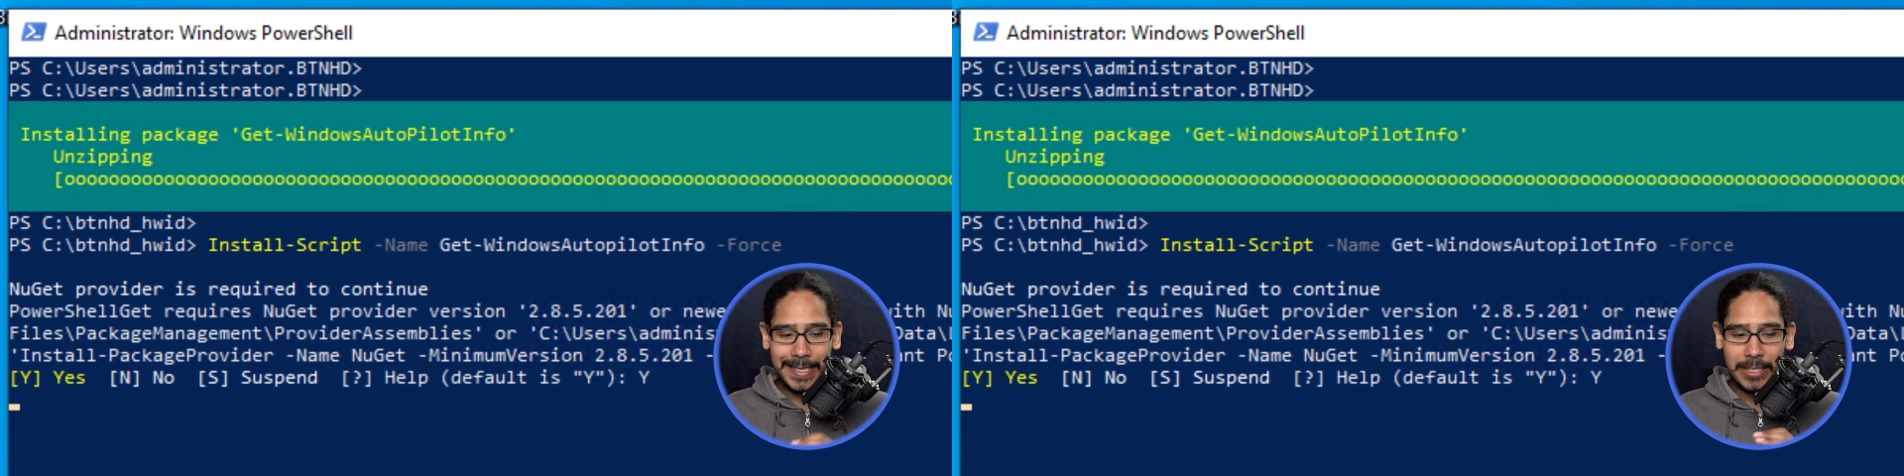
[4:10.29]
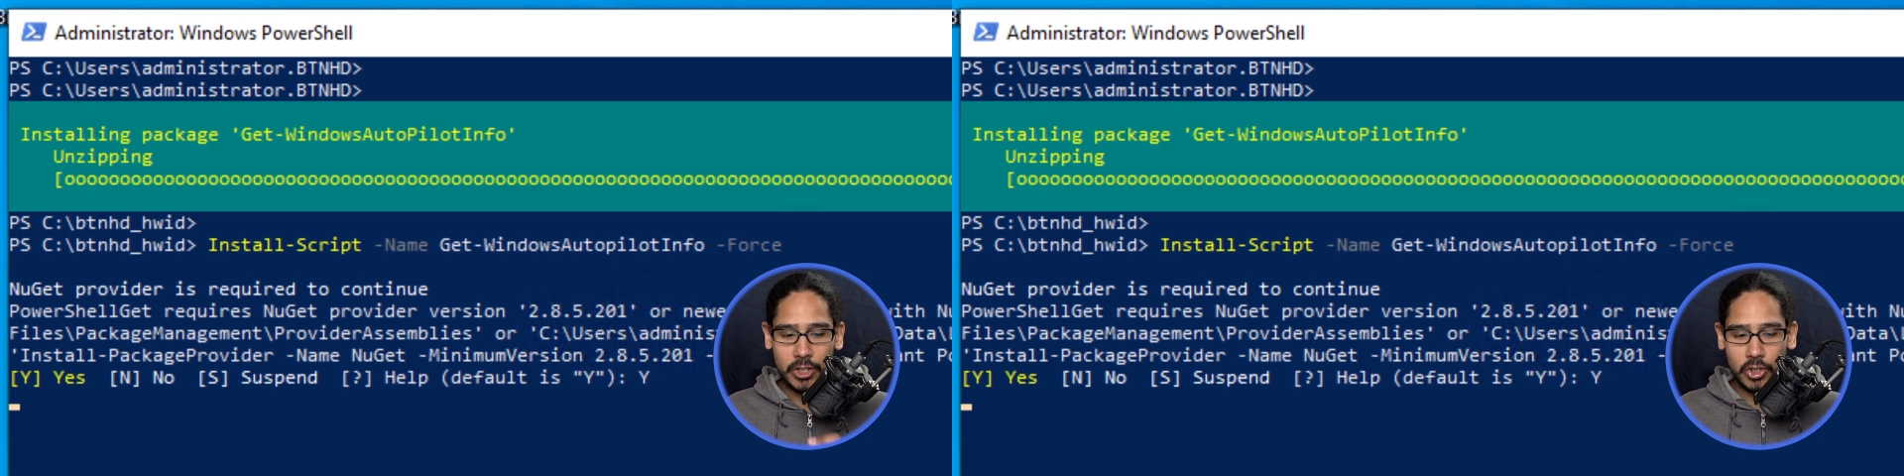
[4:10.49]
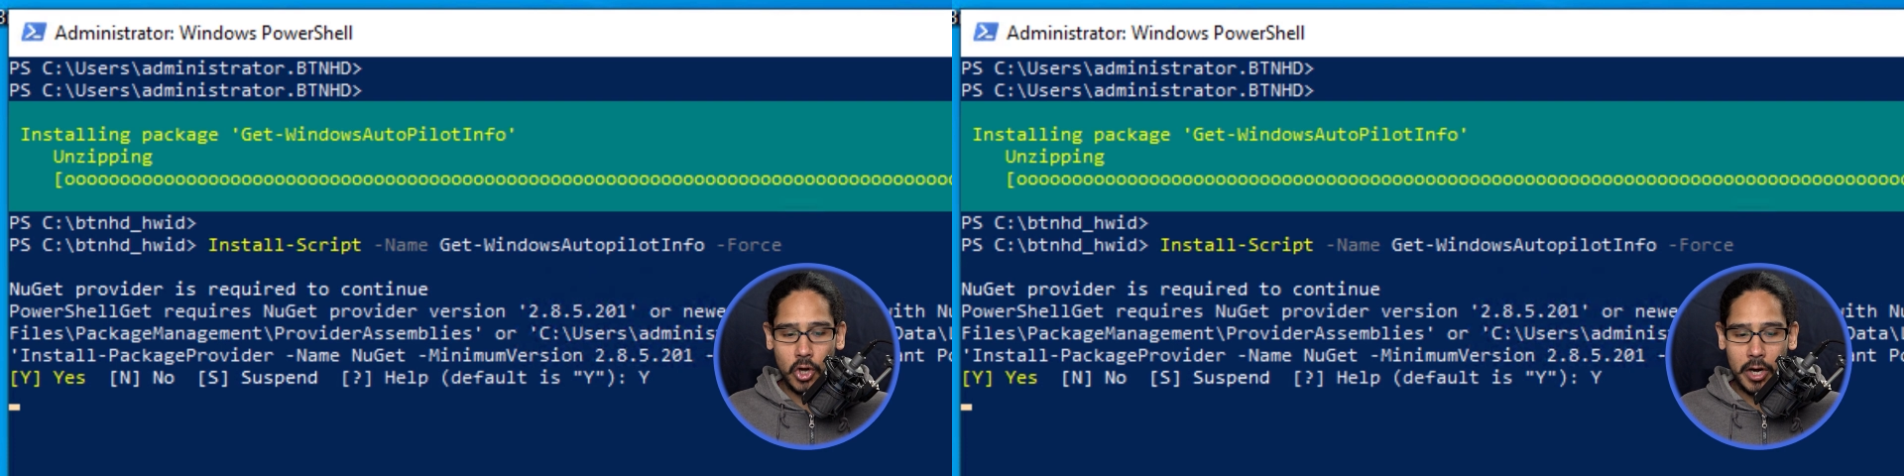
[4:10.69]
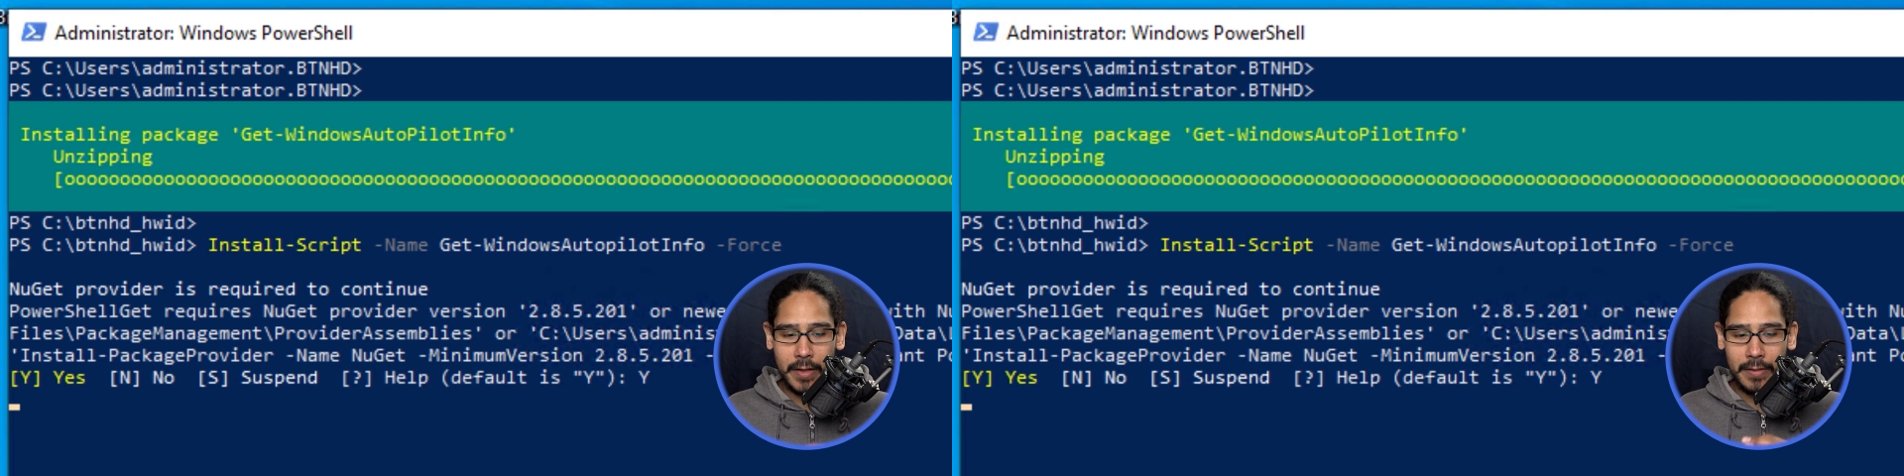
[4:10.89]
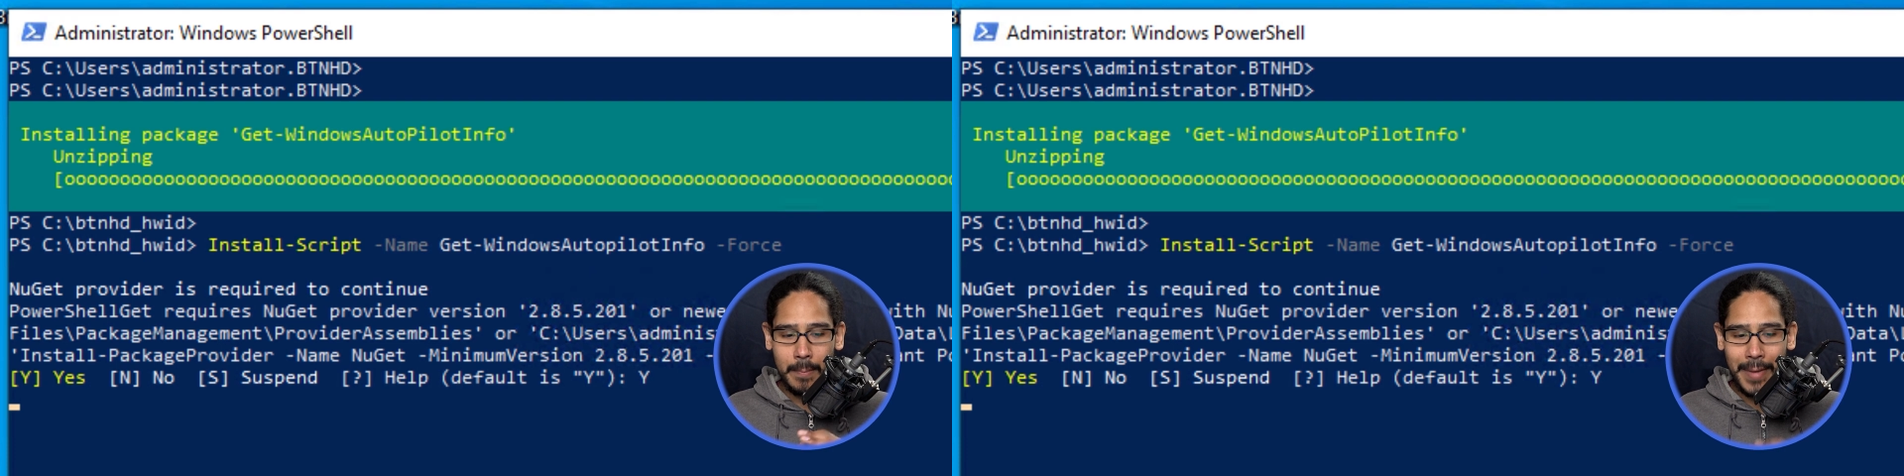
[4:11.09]

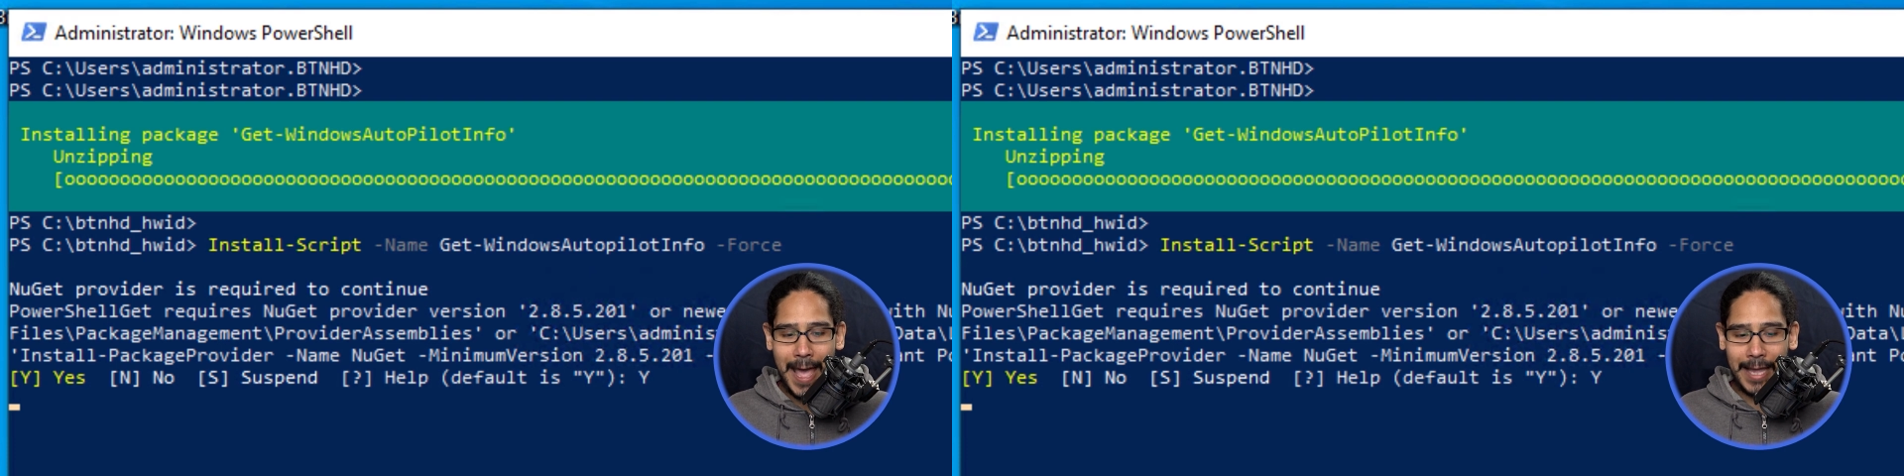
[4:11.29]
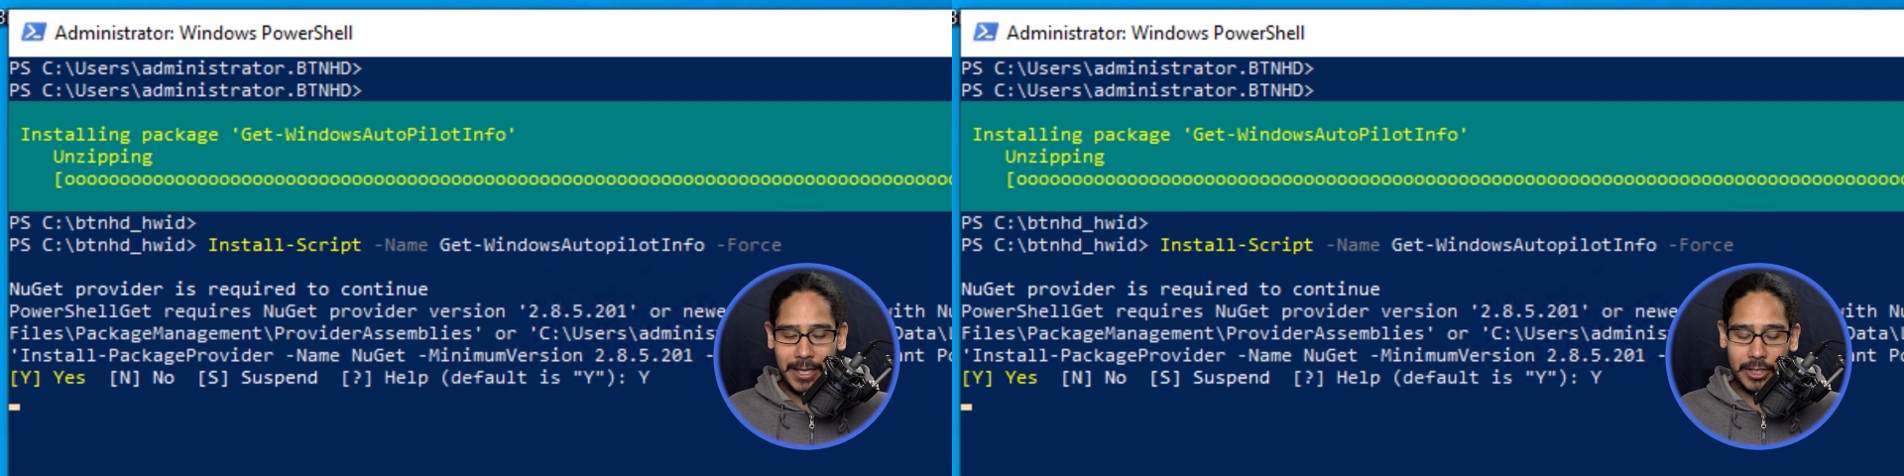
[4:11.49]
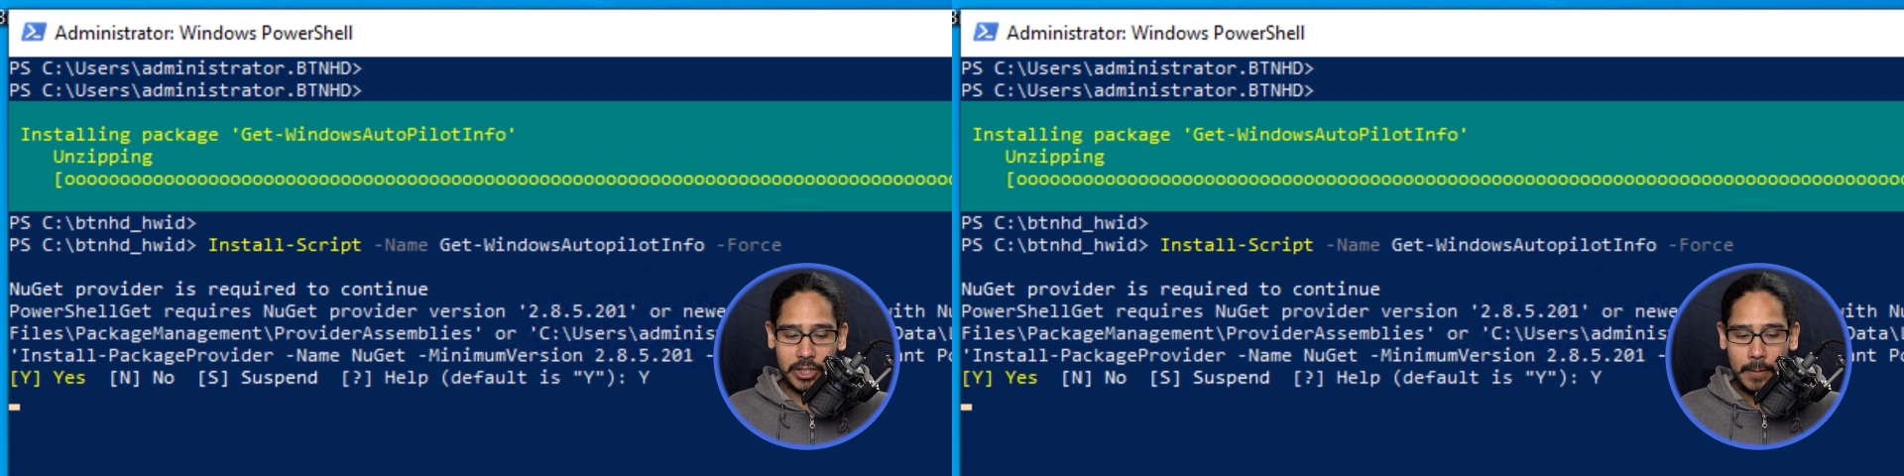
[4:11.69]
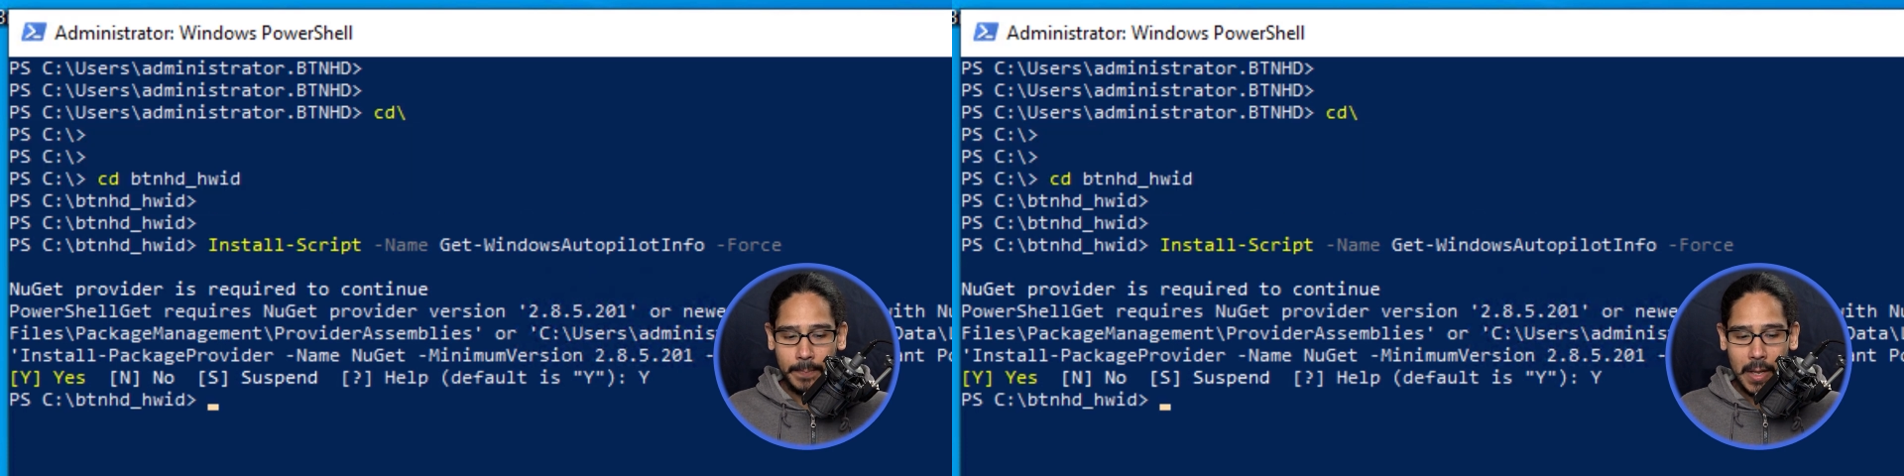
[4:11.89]
installing the package.